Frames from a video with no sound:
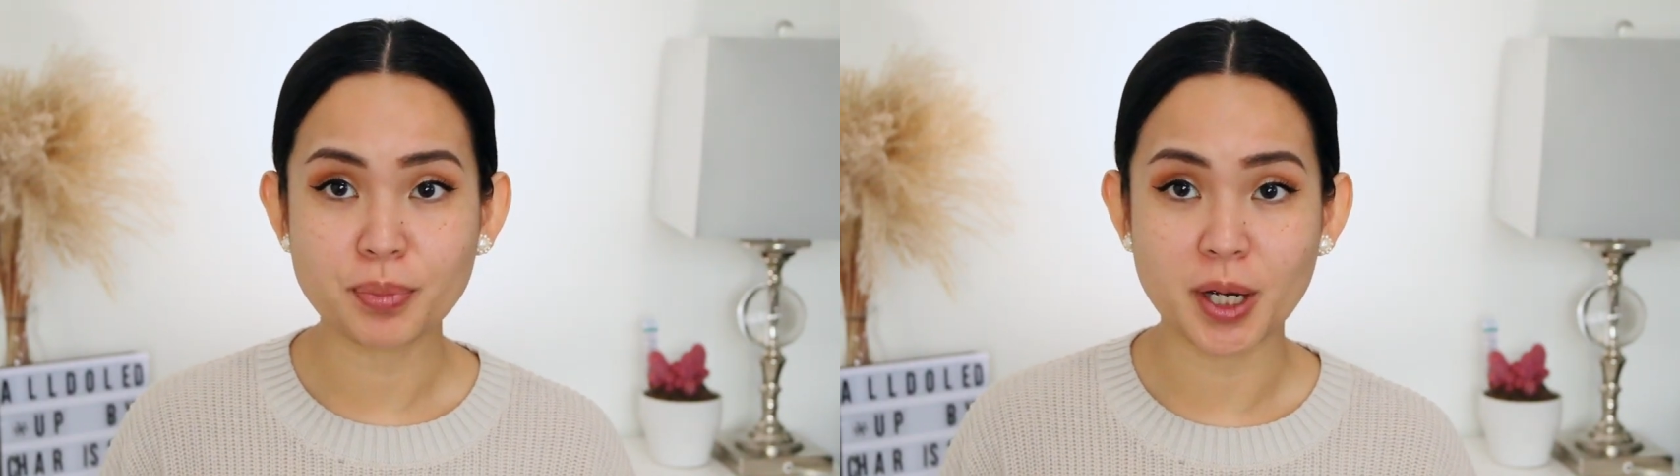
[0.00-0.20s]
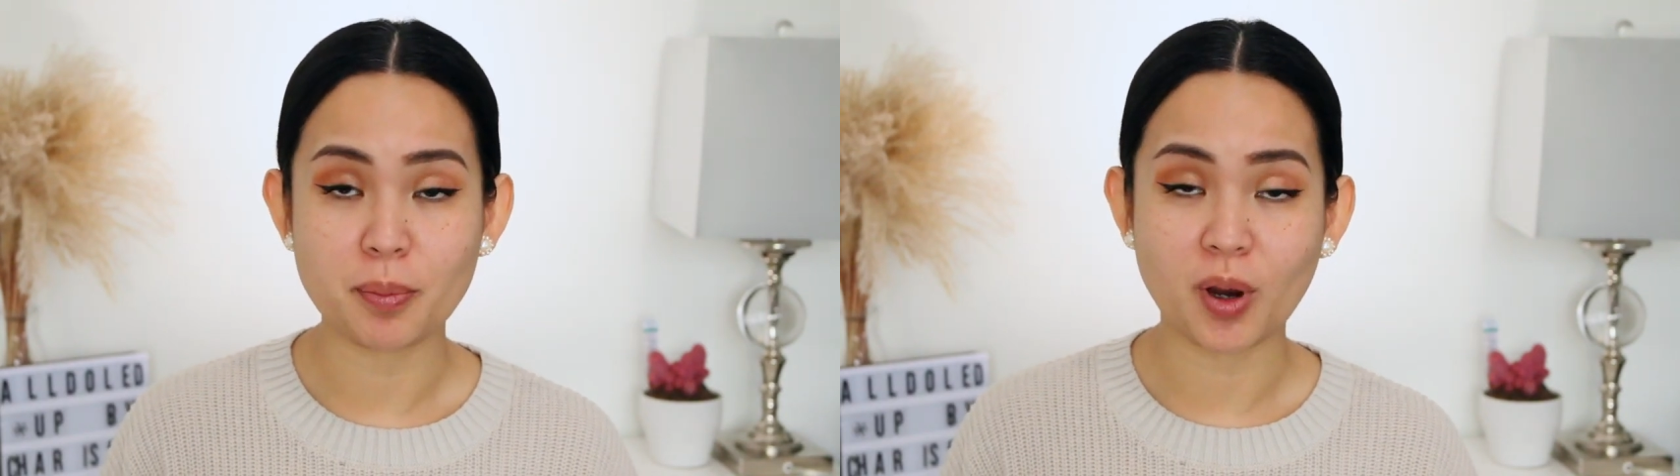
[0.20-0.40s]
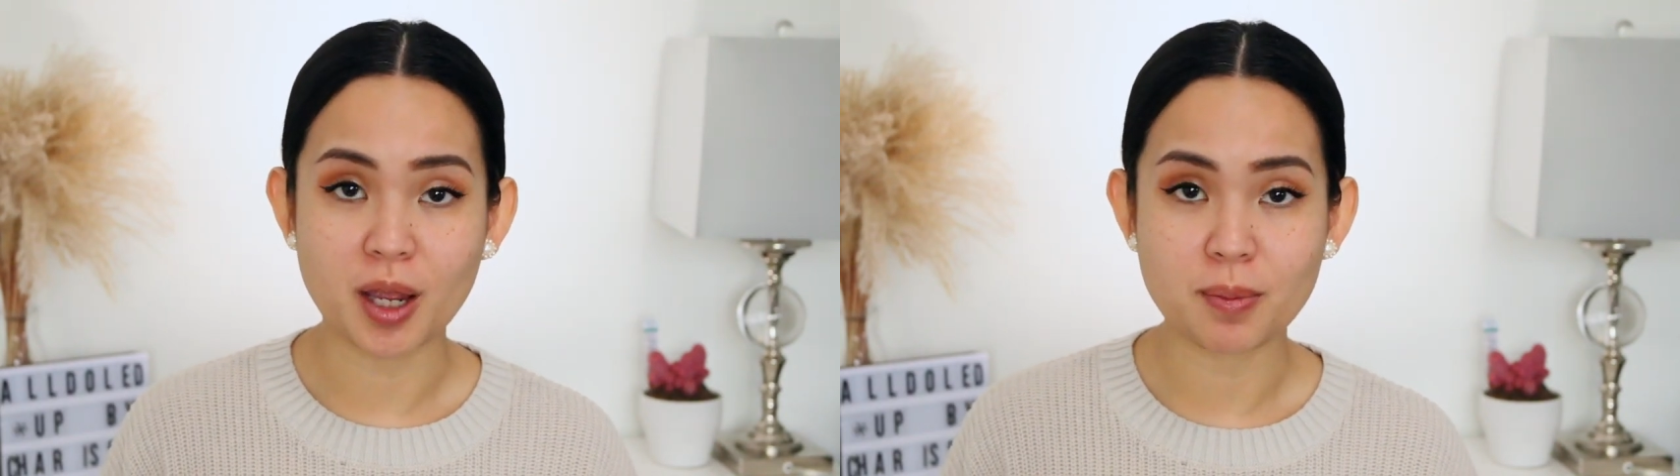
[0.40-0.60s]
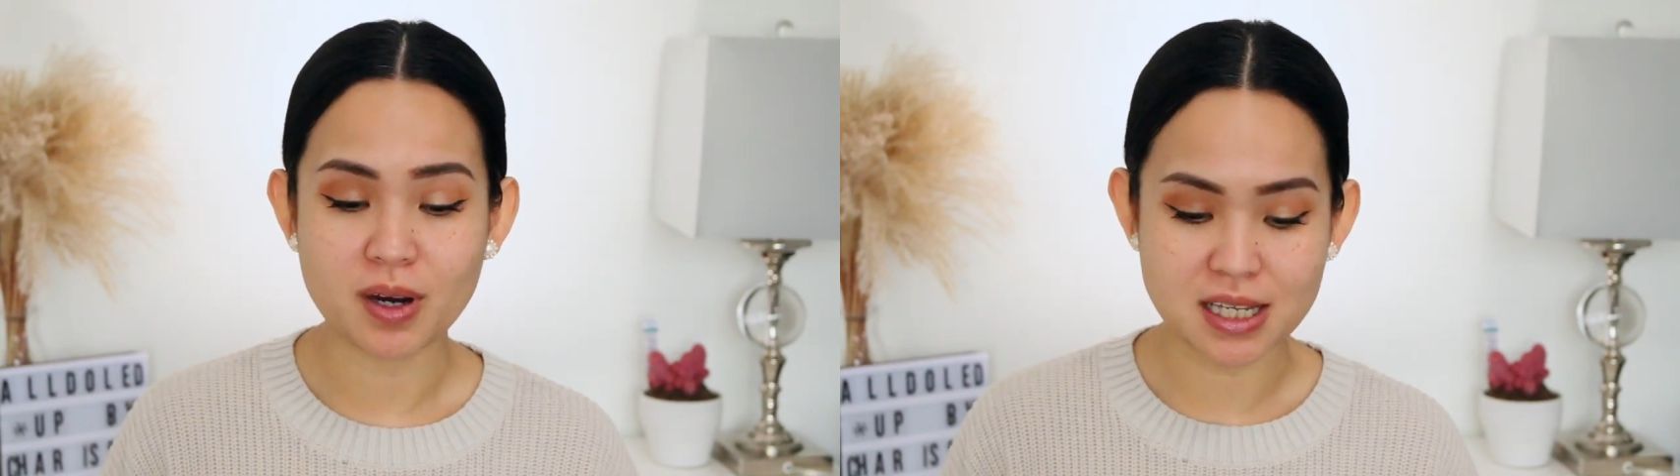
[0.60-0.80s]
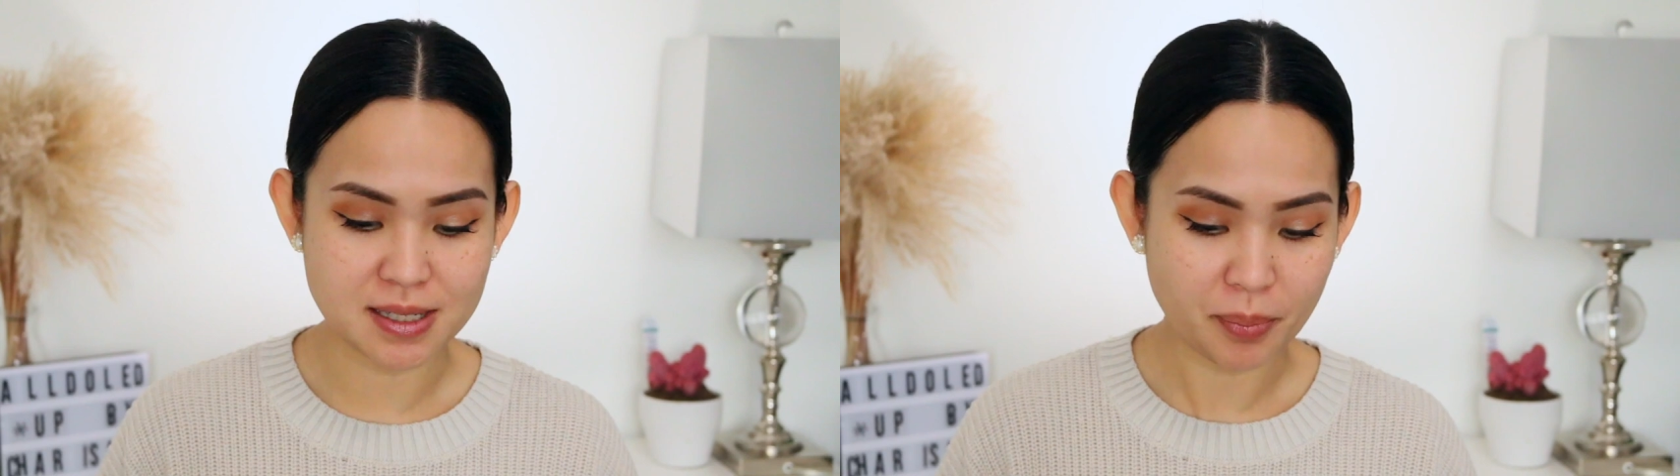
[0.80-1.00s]
Putty
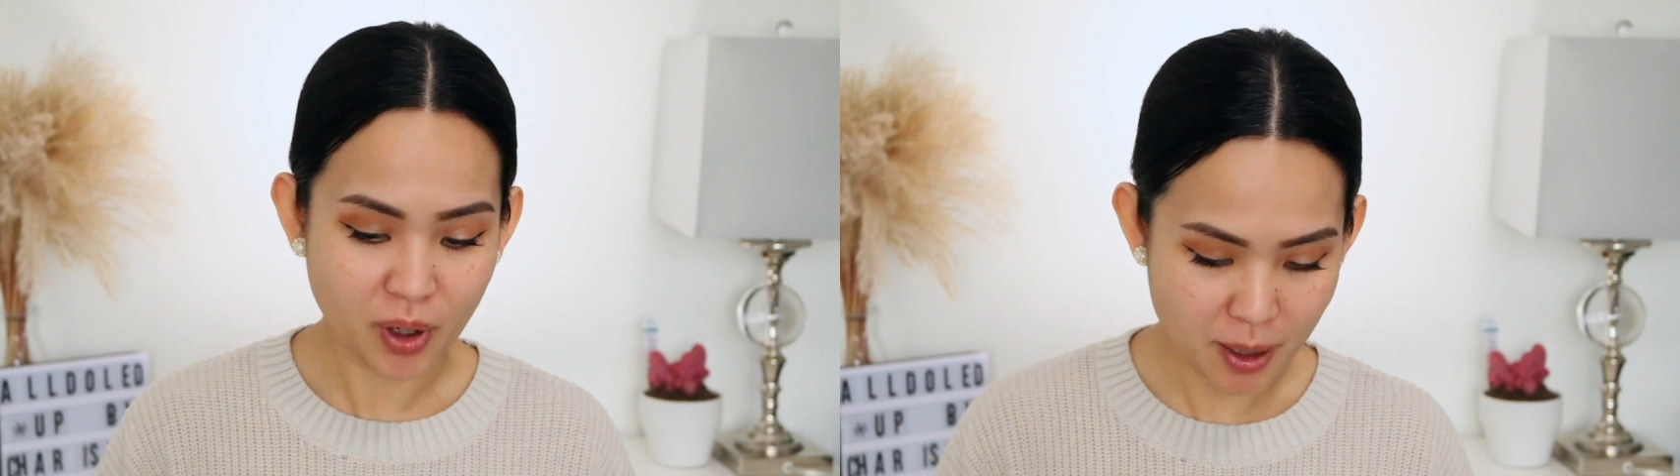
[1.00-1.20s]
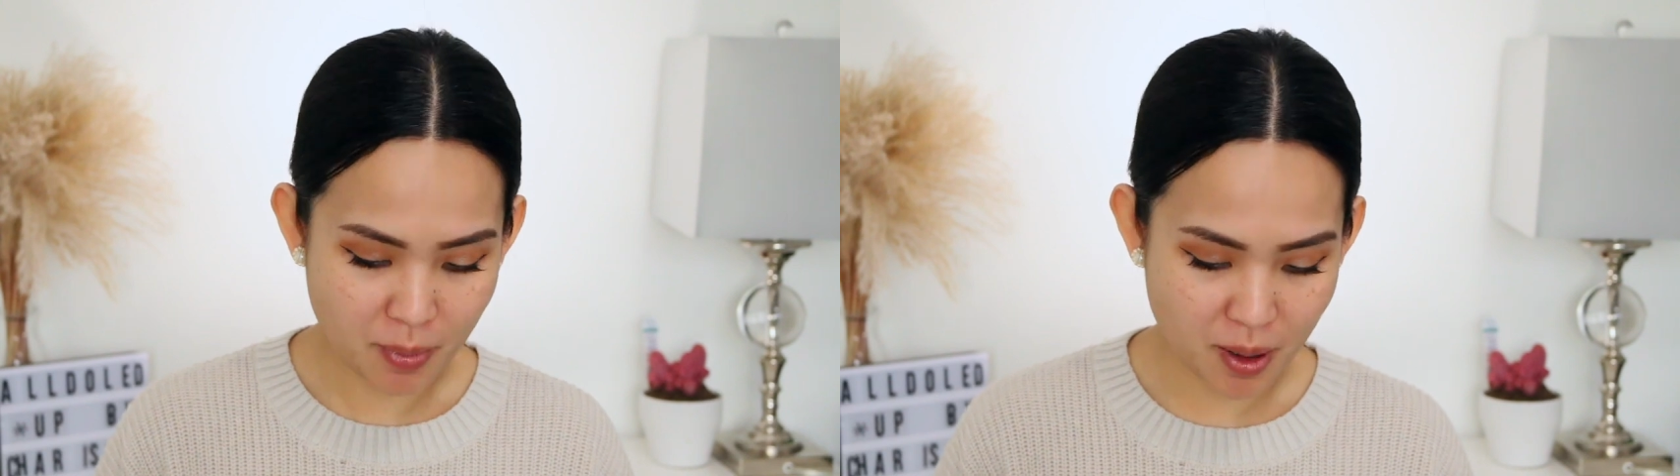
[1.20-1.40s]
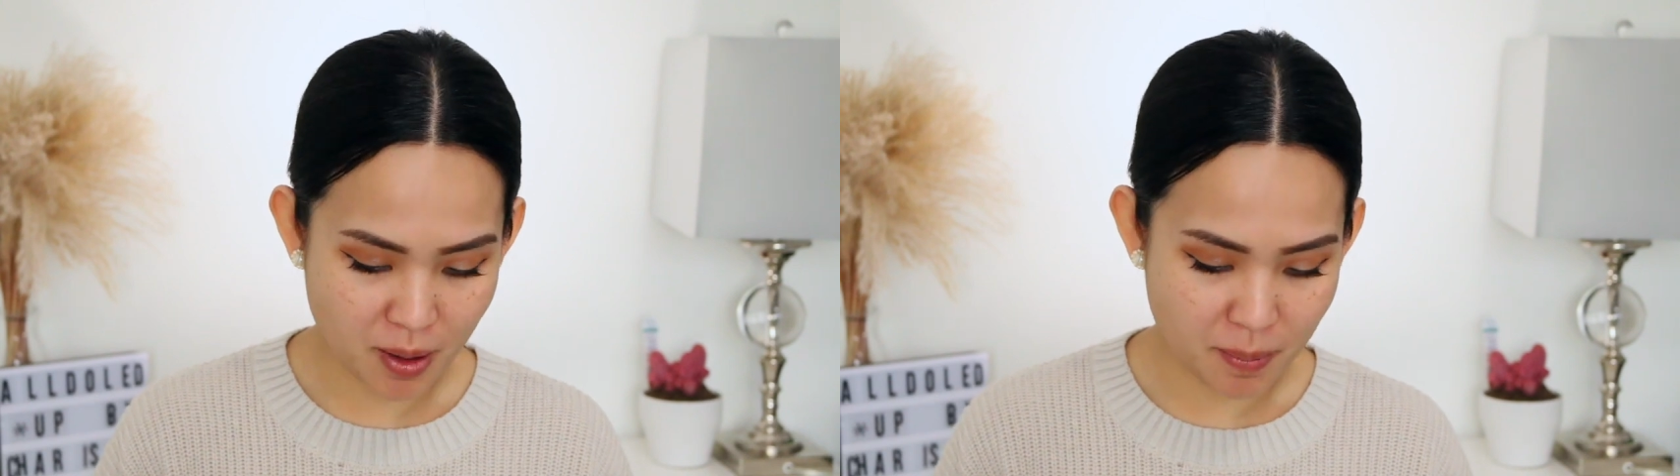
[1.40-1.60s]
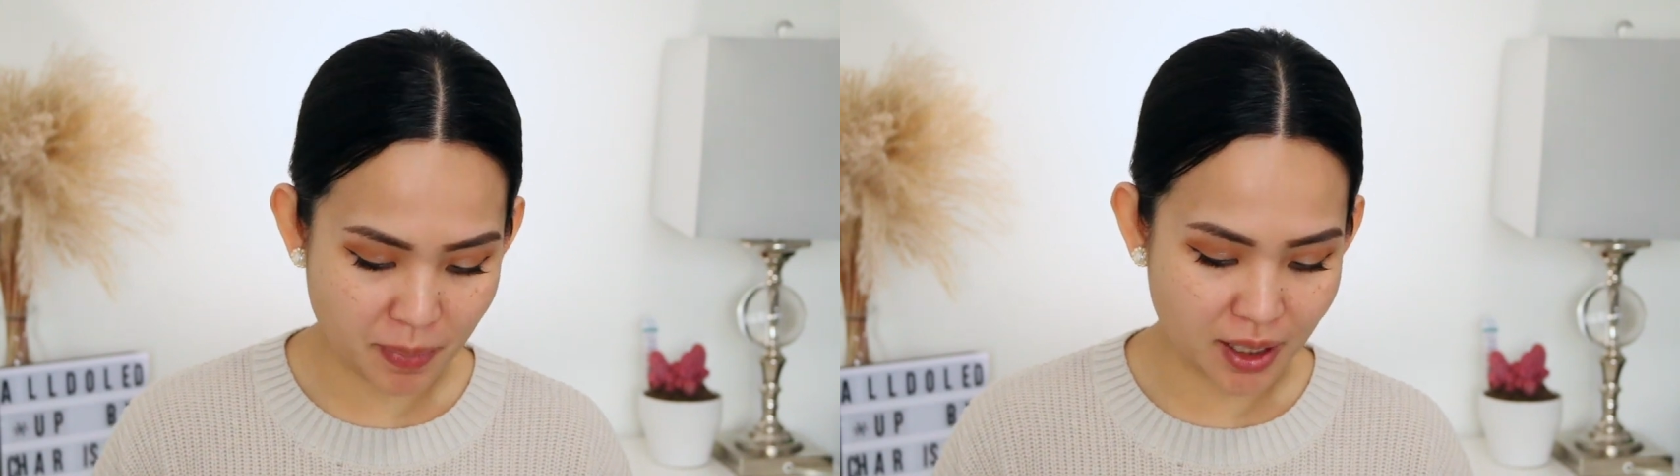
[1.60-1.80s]
Primer as a primer,